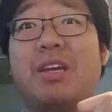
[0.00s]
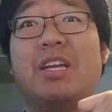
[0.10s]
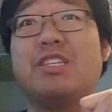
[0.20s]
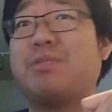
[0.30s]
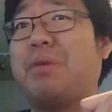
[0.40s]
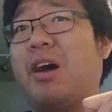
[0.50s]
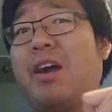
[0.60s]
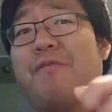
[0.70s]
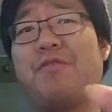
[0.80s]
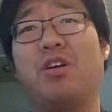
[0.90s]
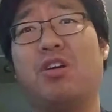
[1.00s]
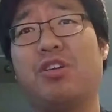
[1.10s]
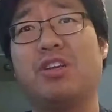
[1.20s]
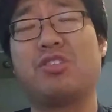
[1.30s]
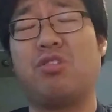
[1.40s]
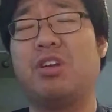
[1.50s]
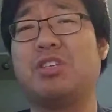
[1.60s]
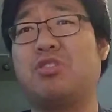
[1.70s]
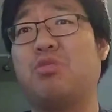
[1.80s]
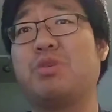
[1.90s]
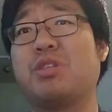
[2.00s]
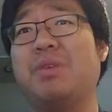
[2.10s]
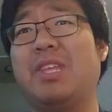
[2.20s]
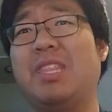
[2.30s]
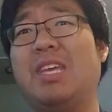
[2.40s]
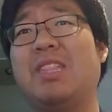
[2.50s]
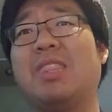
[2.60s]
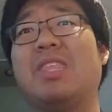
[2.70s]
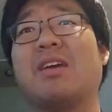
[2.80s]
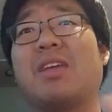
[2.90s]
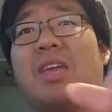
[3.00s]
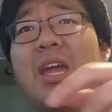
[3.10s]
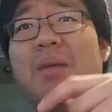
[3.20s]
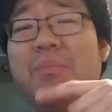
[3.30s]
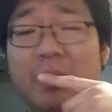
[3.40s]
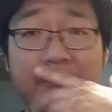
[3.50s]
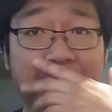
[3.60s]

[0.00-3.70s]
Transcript: It is by far the strongest normal summon in the game.